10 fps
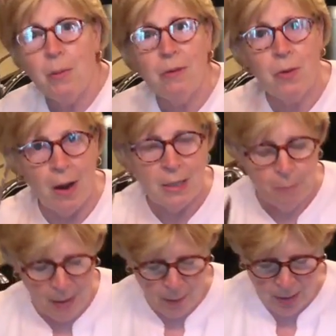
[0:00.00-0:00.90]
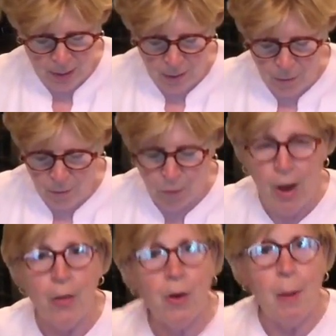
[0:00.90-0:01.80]
we've talked about in
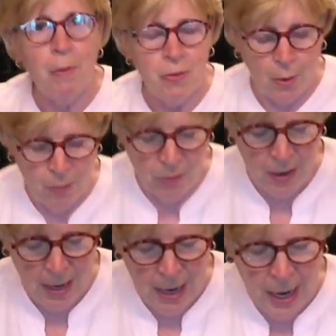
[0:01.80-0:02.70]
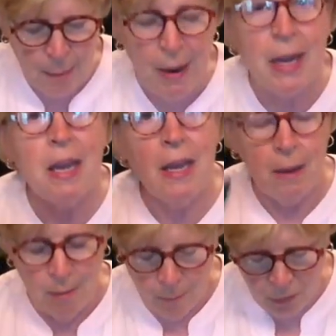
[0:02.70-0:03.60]
other episodes, and my
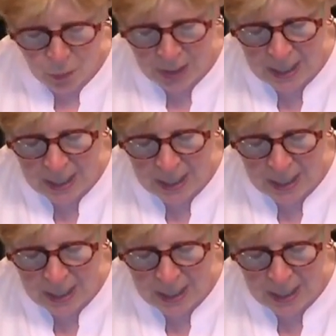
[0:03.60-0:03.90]
tricky